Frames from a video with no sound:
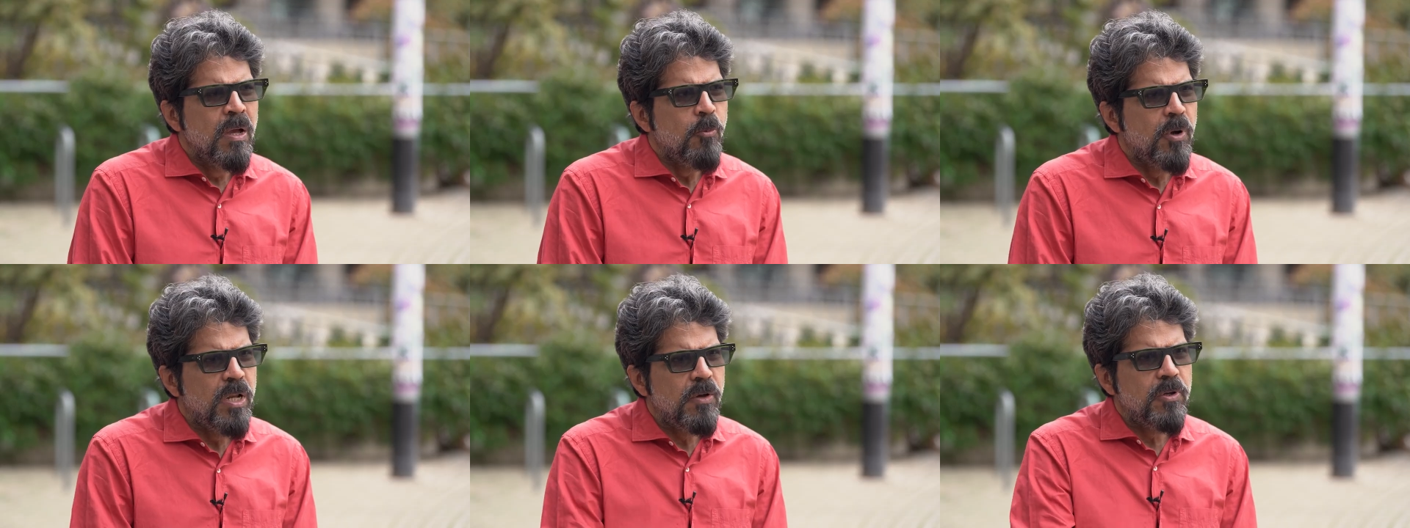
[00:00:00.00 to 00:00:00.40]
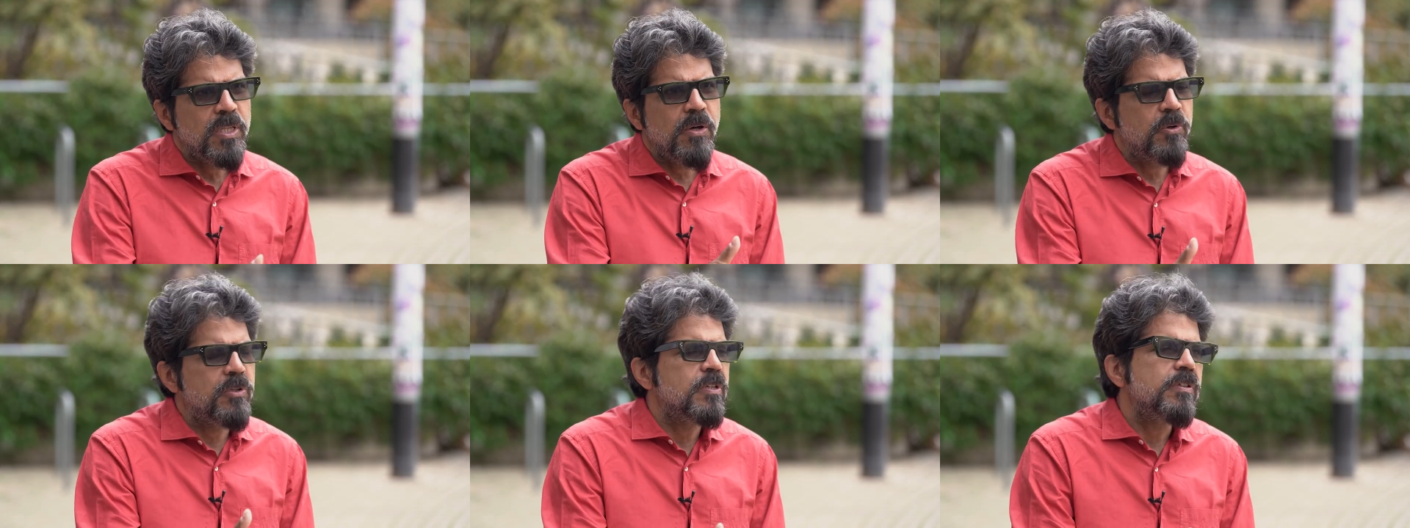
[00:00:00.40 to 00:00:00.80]
Whenever
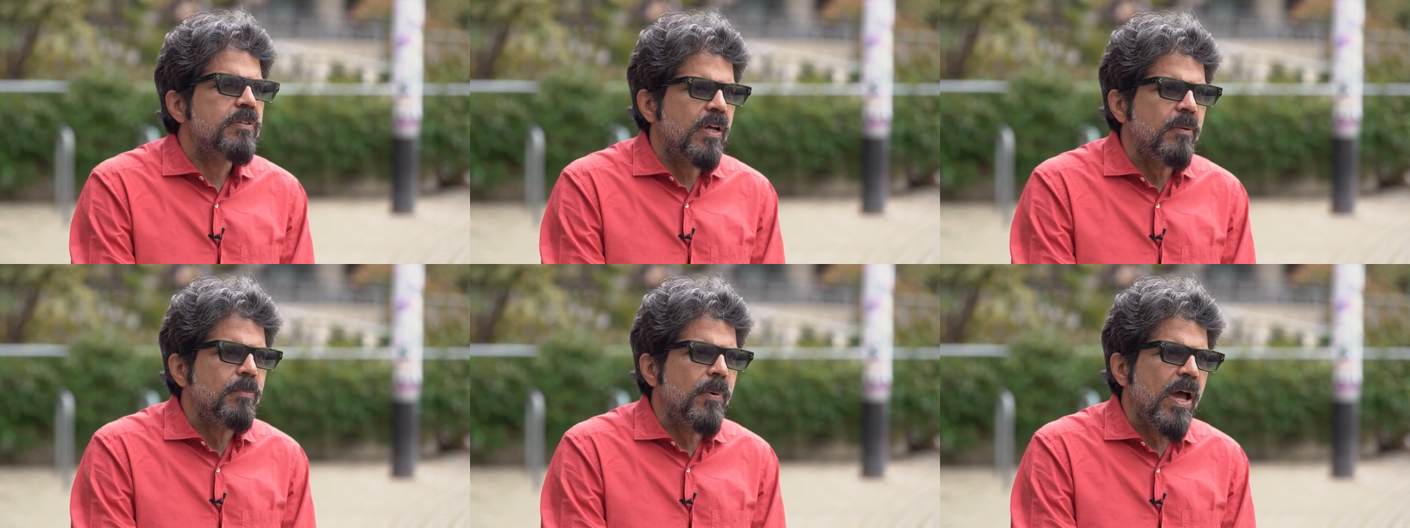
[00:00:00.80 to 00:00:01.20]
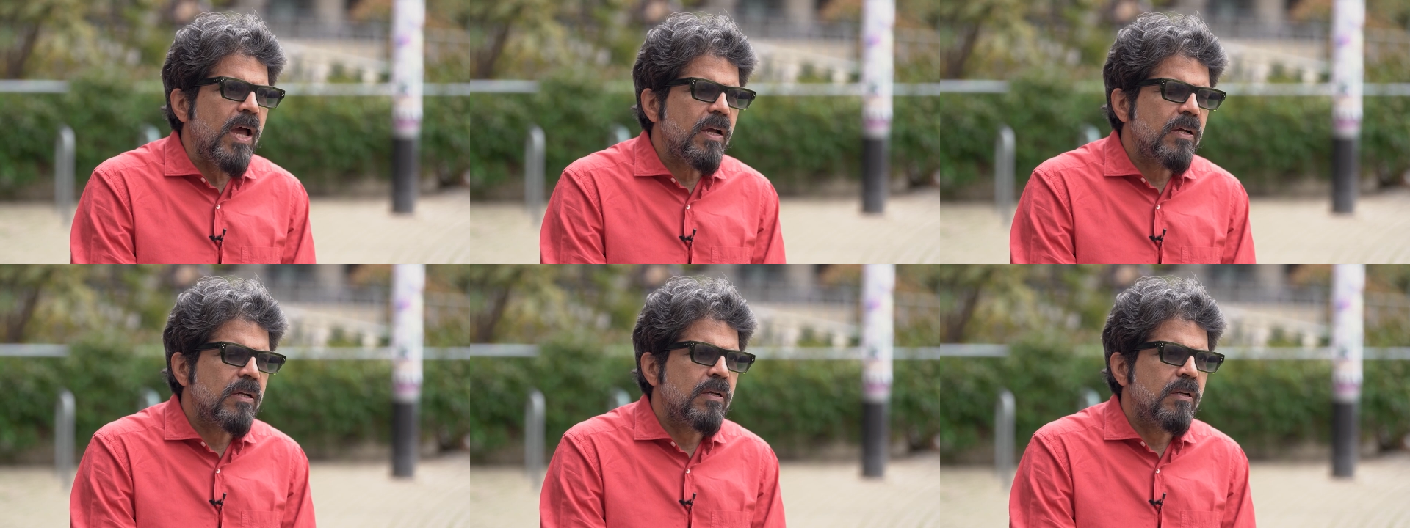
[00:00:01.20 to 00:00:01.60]
there was a
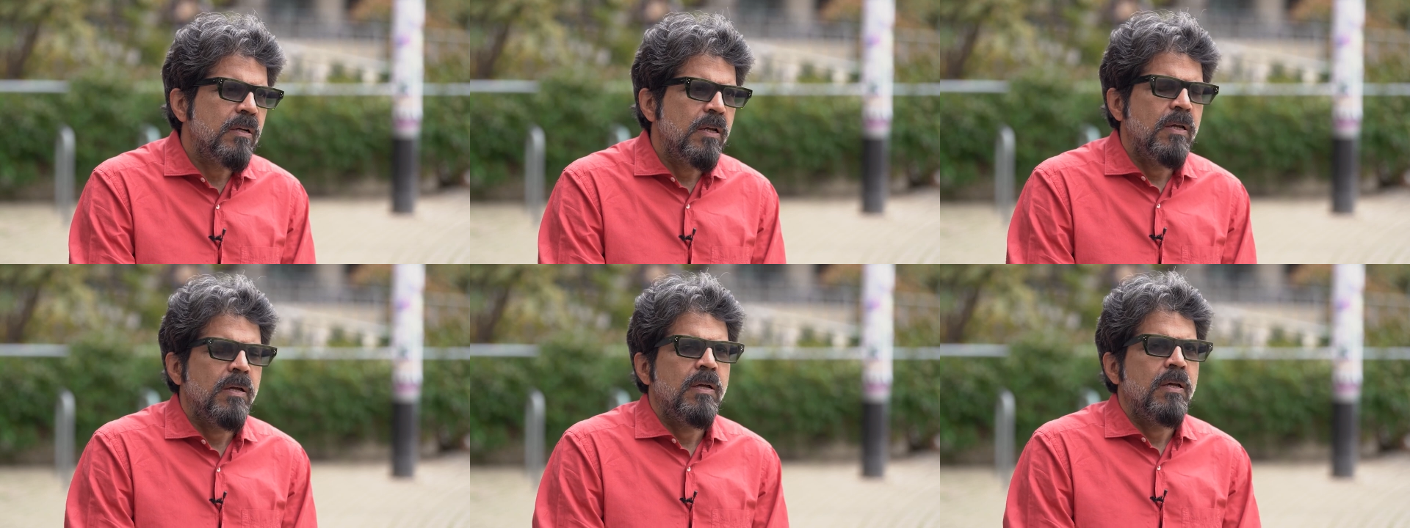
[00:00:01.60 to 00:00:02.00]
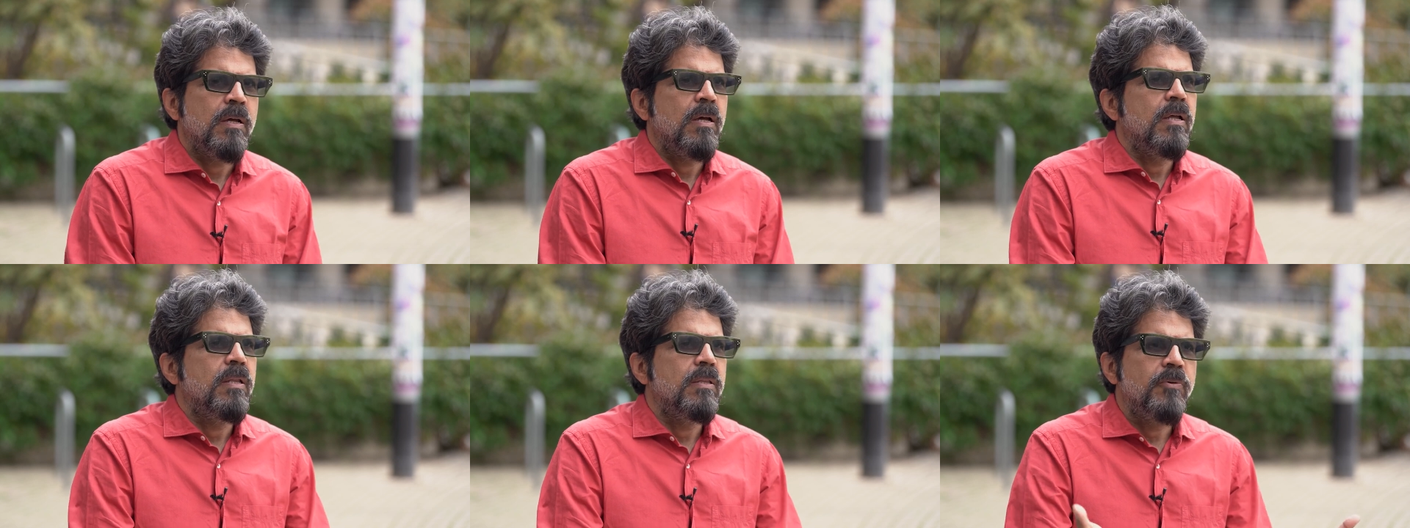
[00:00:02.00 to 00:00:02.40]
setback,
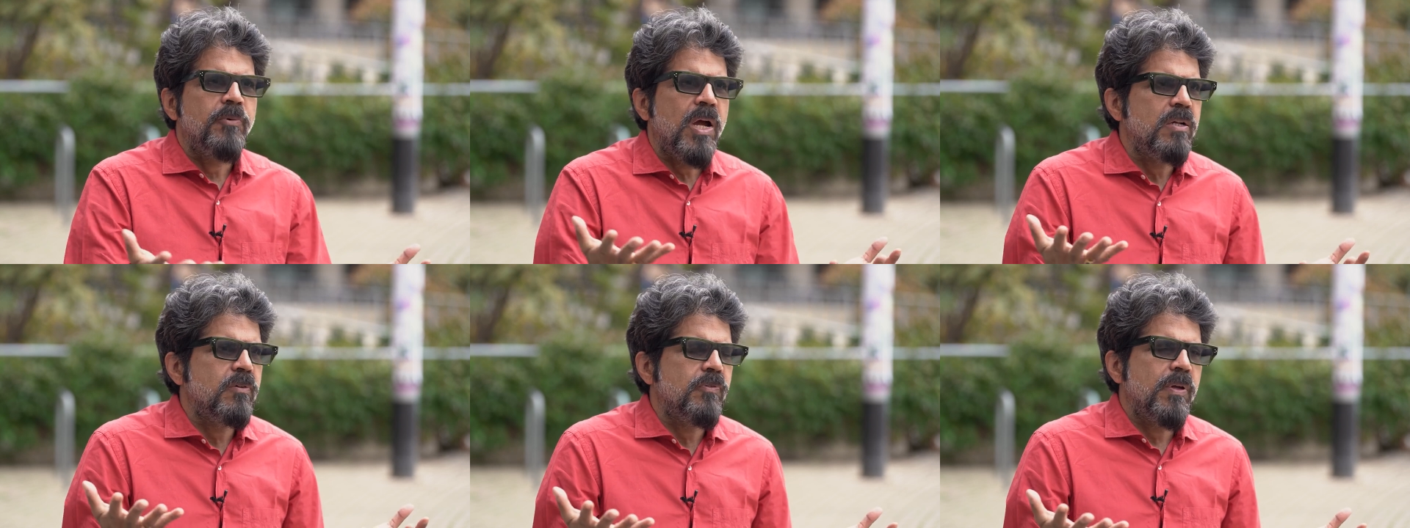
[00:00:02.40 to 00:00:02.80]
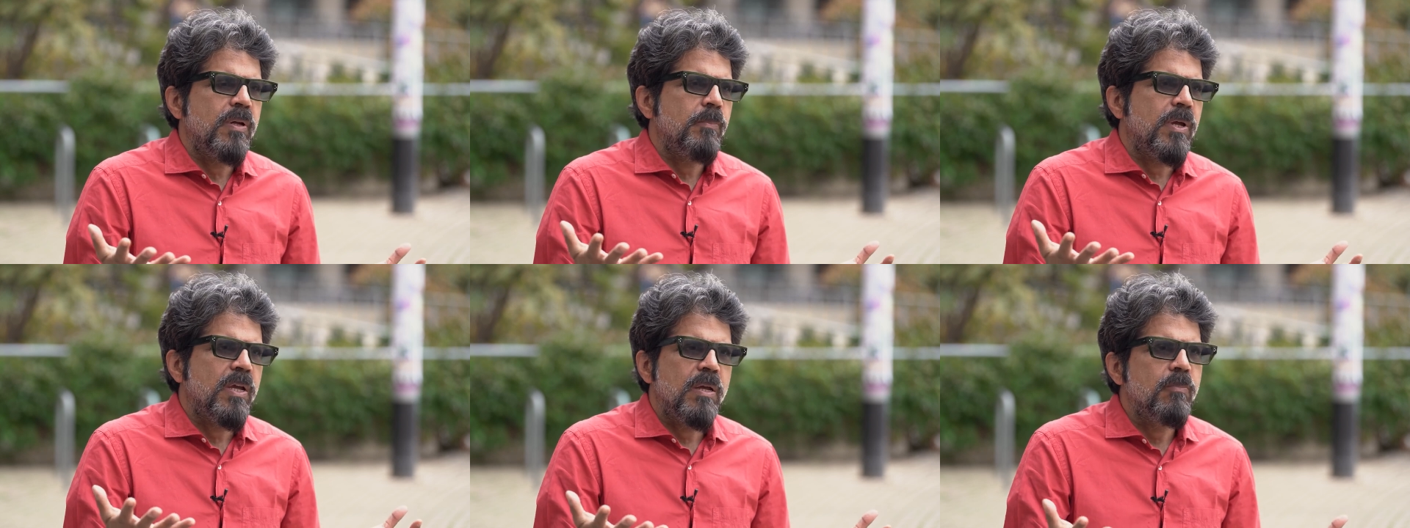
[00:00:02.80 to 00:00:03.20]
the right
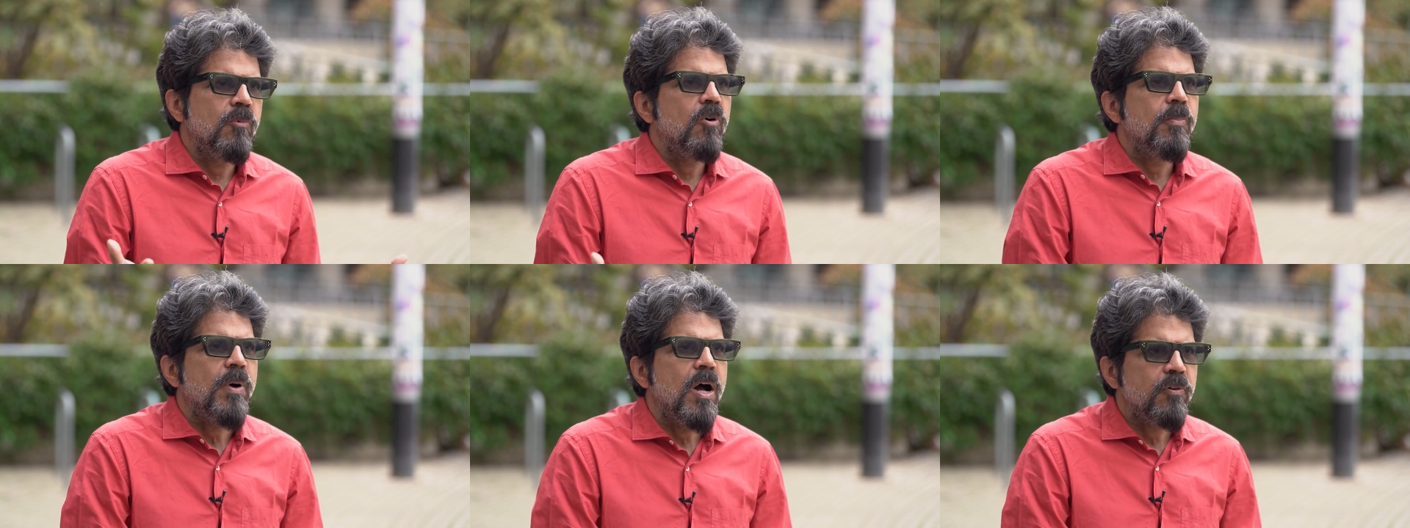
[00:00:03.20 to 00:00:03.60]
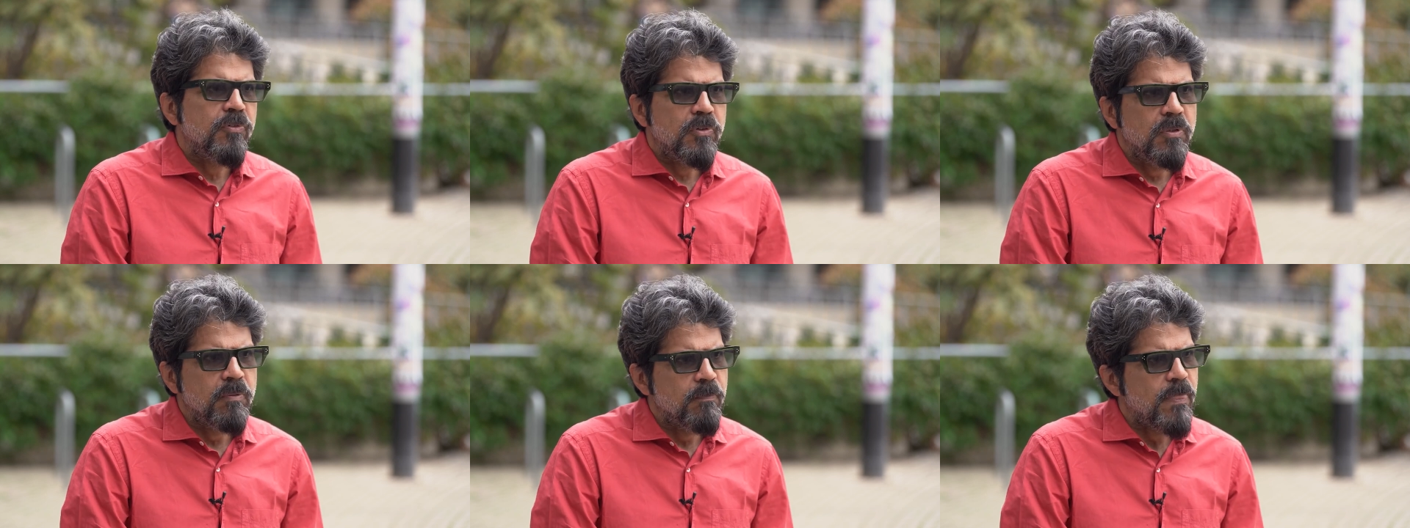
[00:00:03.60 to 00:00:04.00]
wing became more
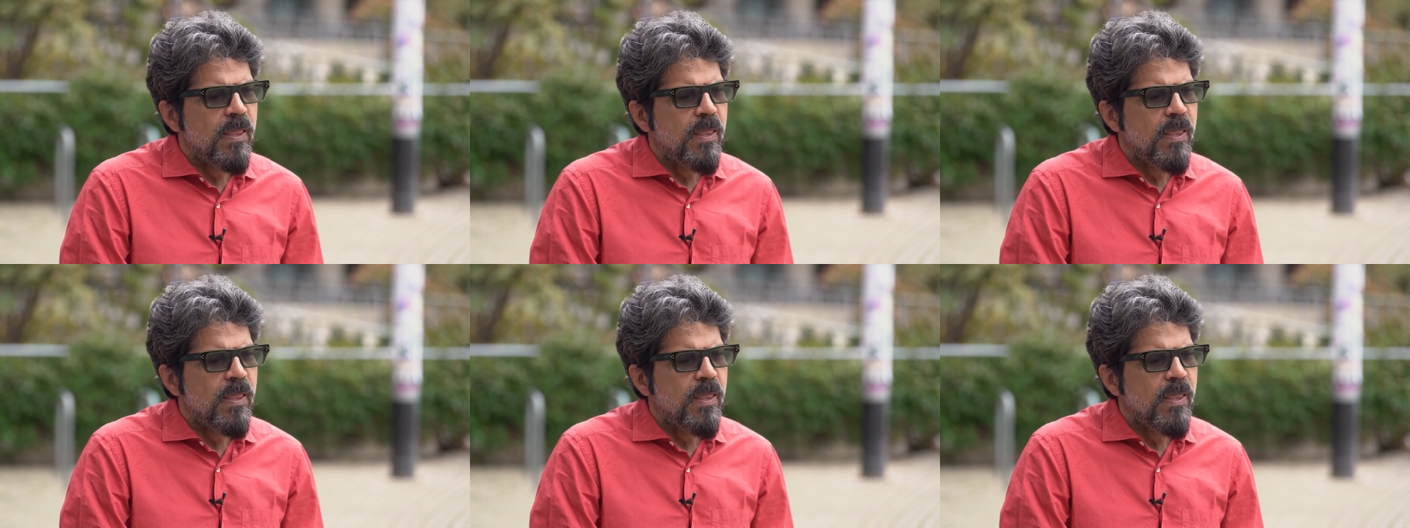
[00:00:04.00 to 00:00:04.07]
powerful.